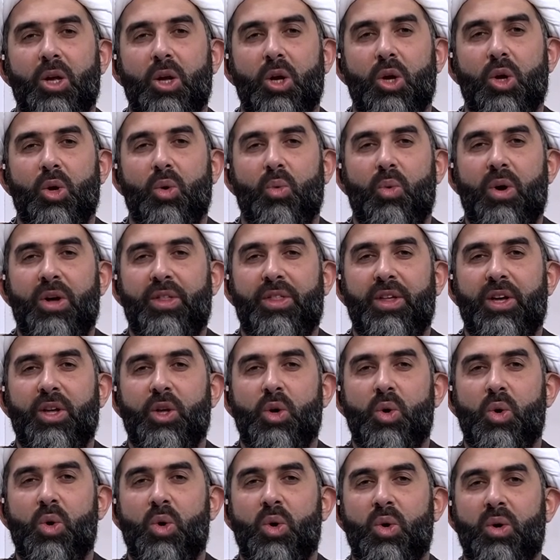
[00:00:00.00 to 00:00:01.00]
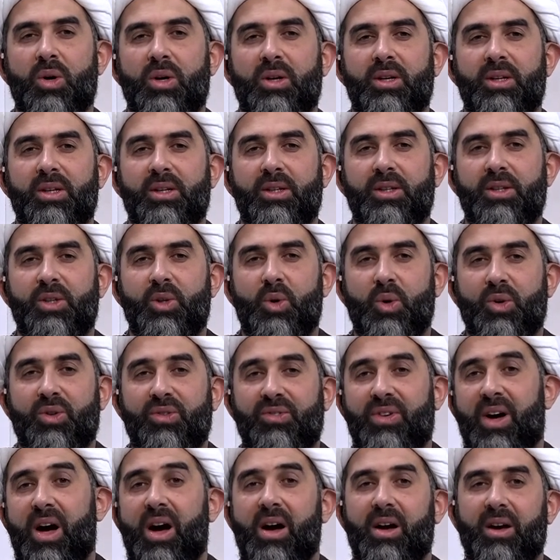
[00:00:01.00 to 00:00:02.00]
Whether your, your
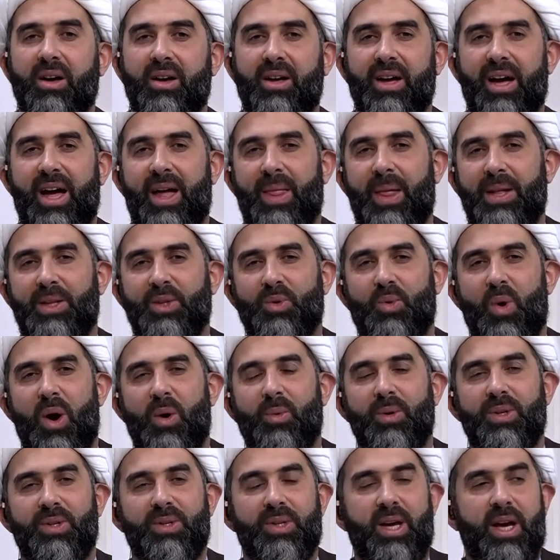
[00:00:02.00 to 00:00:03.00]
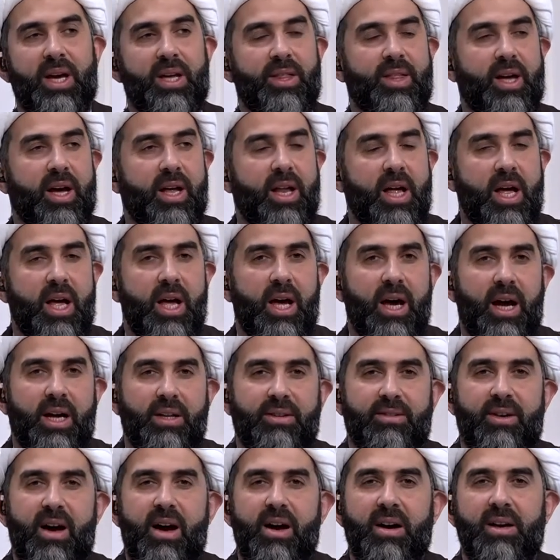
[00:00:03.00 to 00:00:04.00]
tongue, and that's why we say that a
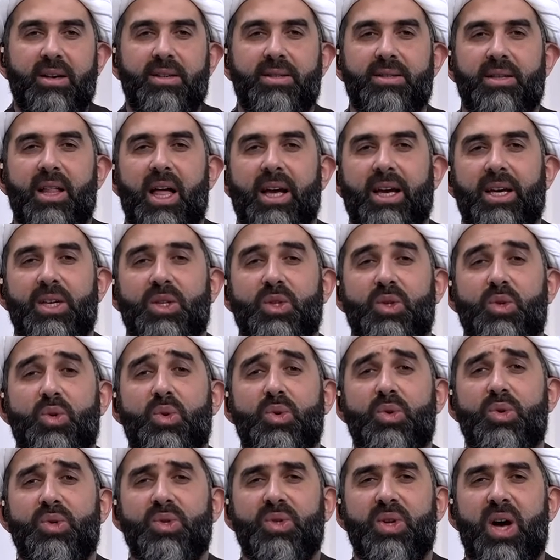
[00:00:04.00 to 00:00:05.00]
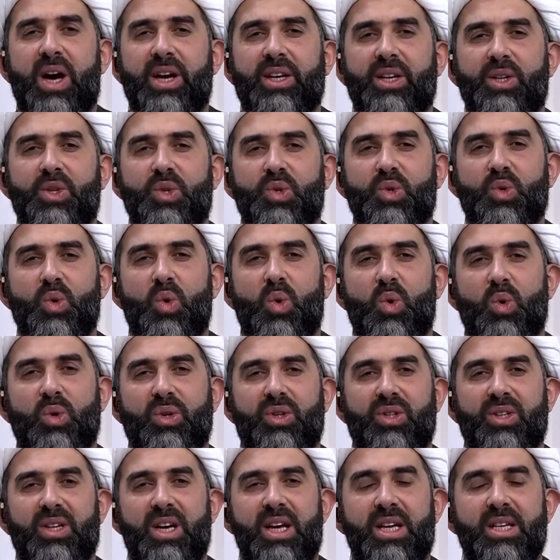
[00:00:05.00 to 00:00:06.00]
tongue is like a two-sided sword,
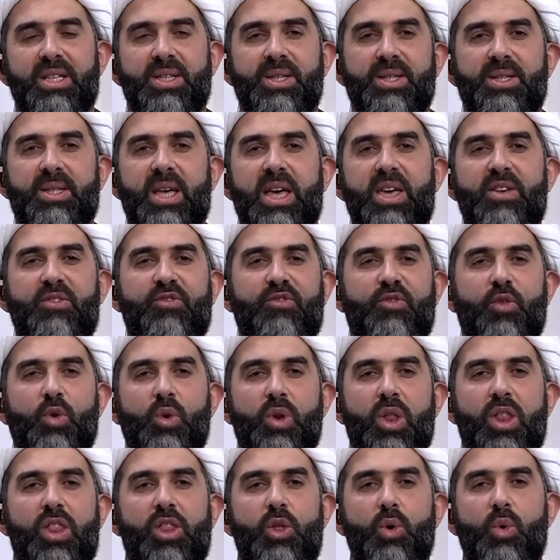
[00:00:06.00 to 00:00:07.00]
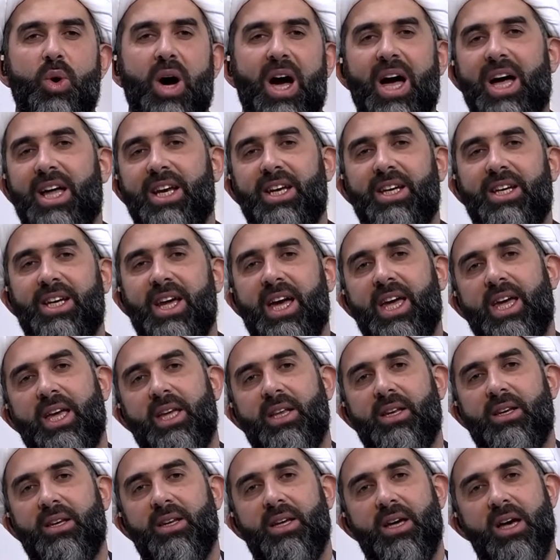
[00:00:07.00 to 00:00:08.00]
Sayfun dhu
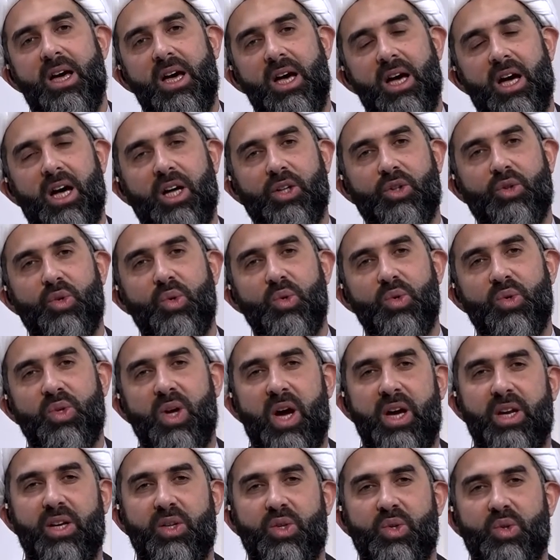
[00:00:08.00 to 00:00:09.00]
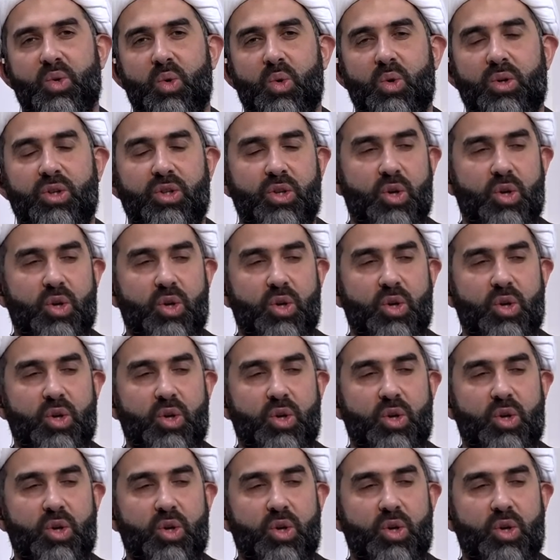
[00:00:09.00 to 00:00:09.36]
haddain, a two-sided sword.